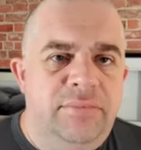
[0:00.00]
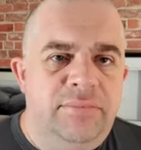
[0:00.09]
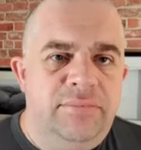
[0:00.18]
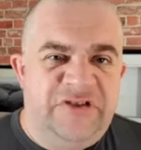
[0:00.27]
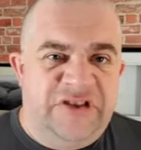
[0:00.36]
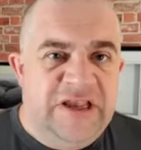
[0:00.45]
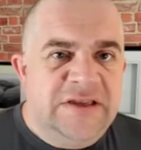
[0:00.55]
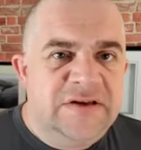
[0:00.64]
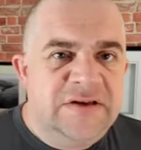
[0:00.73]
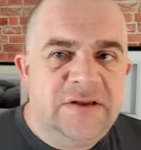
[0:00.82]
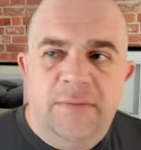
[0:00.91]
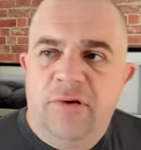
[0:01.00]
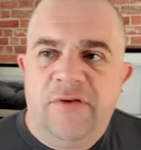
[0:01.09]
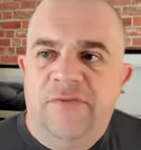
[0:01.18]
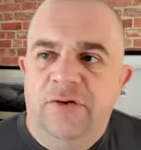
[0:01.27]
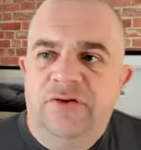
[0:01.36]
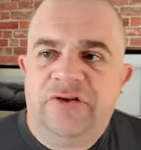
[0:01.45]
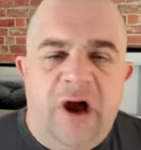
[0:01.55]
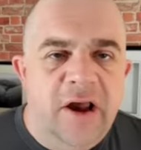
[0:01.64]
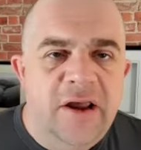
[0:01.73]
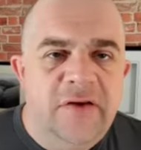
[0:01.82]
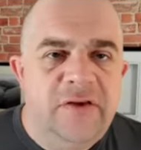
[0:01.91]
seats. They both have 4
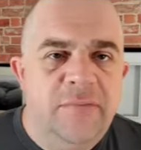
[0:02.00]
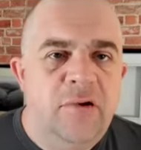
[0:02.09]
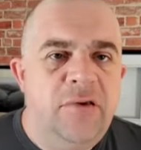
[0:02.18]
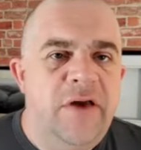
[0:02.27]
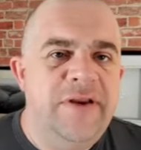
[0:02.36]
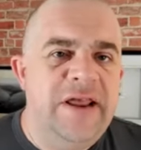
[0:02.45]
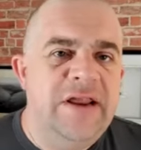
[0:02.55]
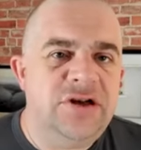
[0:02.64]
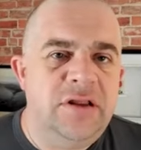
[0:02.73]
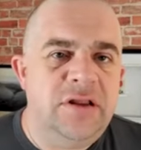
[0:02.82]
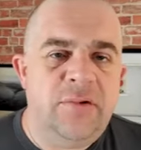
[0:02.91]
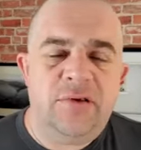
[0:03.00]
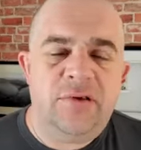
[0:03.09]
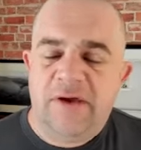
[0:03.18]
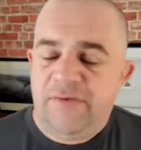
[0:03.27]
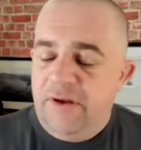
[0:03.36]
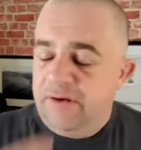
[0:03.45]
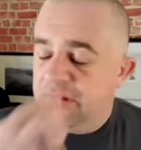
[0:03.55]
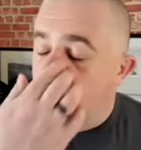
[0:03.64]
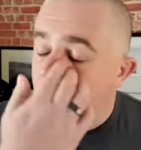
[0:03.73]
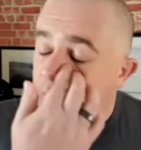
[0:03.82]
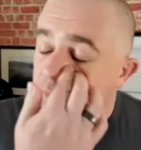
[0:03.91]
tires. They both have an engine. They both have a
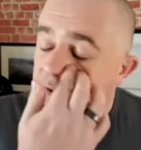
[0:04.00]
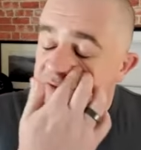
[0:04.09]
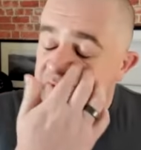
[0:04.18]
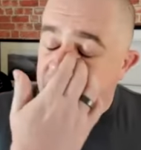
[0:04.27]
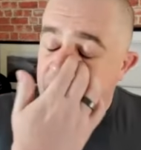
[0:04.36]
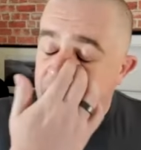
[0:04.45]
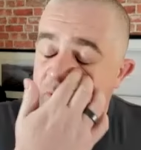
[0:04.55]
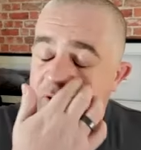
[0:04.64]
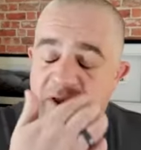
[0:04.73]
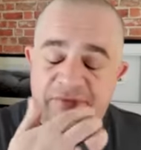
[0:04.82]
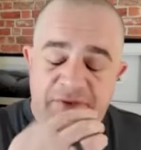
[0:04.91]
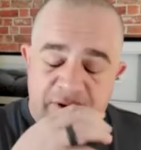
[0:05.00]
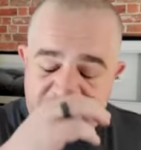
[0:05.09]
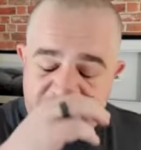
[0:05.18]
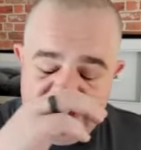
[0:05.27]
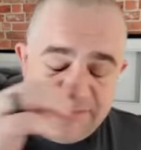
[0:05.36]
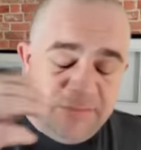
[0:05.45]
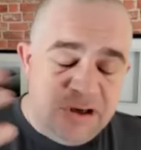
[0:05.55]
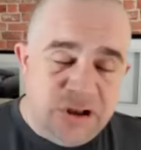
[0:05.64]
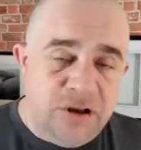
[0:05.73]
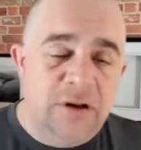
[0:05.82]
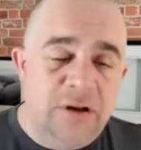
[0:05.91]
carburetor. They both have a
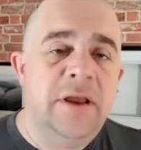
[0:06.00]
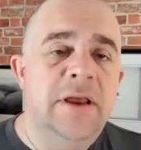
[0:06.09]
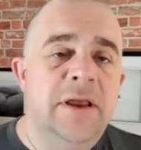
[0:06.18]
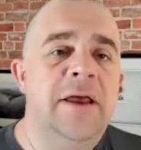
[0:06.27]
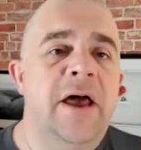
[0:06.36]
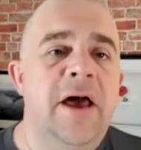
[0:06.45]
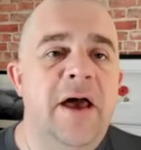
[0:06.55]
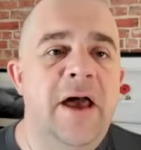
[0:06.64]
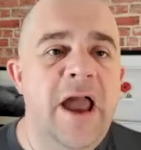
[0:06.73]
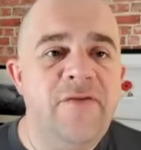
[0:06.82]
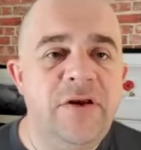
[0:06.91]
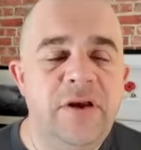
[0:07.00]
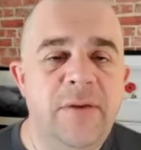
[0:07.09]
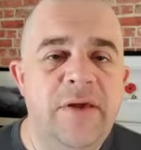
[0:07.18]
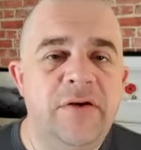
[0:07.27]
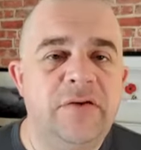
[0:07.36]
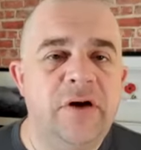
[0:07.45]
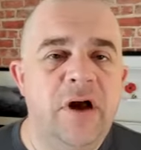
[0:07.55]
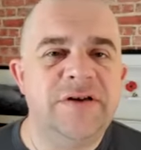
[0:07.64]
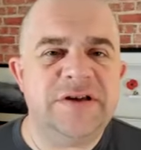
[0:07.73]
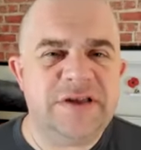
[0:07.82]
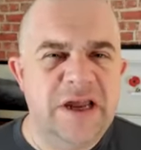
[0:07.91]
transmission. Everything about those
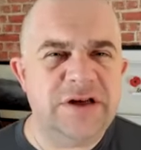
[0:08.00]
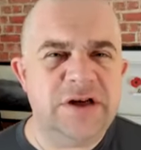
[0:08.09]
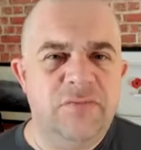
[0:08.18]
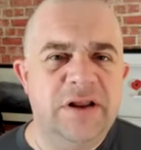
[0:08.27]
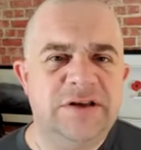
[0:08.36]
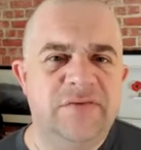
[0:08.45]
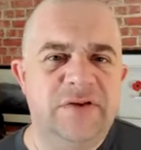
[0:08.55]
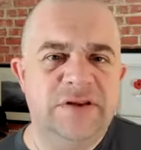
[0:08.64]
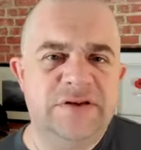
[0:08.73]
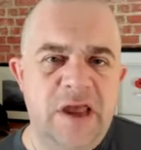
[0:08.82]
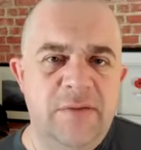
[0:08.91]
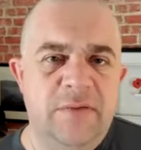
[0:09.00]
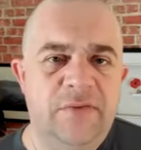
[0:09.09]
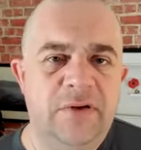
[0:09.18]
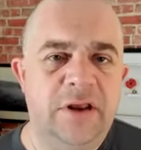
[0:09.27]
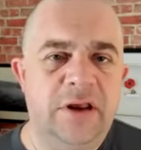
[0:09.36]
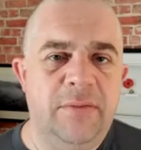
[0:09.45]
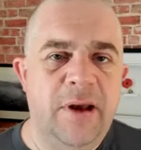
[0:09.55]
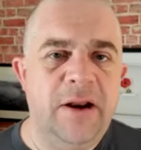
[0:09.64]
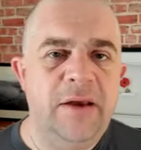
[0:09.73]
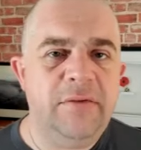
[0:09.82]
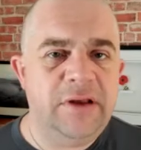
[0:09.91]
cars is actually relatively the same if you think about
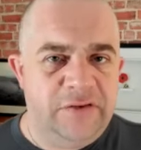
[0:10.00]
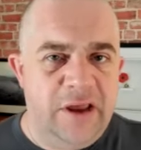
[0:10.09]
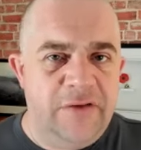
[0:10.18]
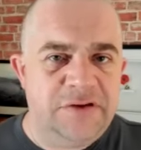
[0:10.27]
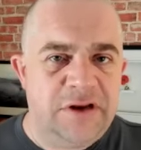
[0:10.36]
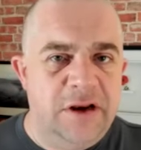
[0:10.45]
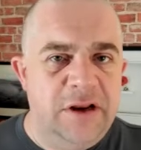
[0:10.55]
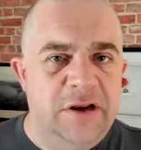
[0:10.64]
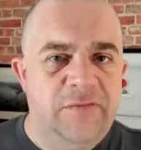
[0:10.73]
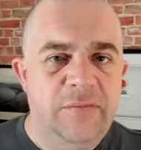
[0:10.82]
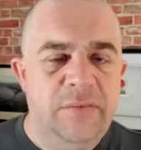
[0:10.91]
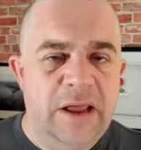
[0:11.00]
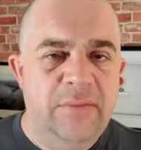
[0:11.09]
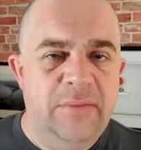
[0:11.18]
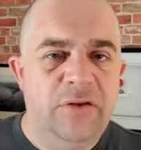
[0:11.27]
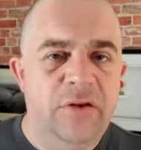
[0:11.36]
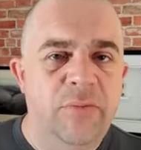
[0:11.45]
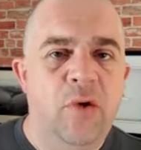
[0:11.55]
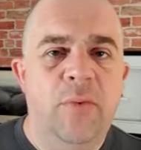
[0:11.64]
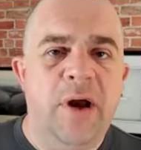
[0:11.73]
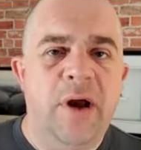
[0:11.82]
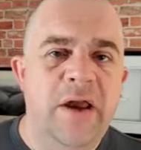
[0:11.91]
it. Yes, they have a slightly different label on them. One
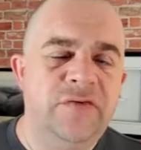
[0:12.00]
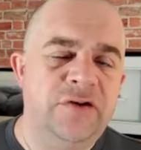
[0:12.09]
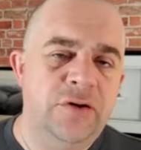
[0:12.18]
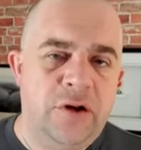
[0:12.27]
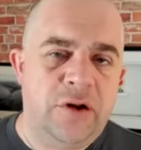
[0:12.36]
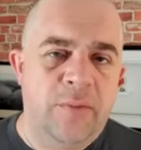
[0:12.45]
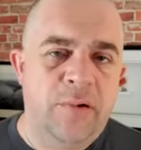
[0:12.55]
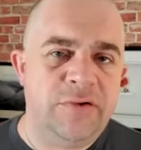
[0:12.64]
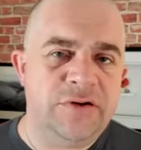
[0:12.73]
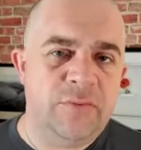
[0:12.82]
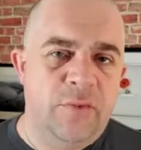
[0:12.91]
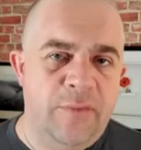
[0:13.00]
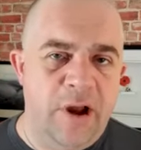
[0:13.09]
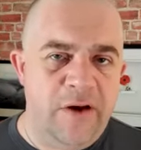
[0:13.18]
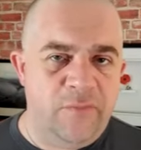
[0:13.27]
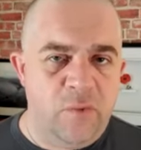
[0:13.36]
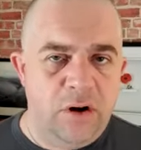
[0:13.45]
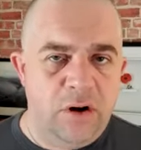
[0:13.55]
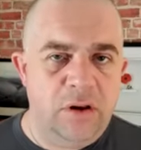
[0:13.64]
might have 2 cup holders and one might have 1.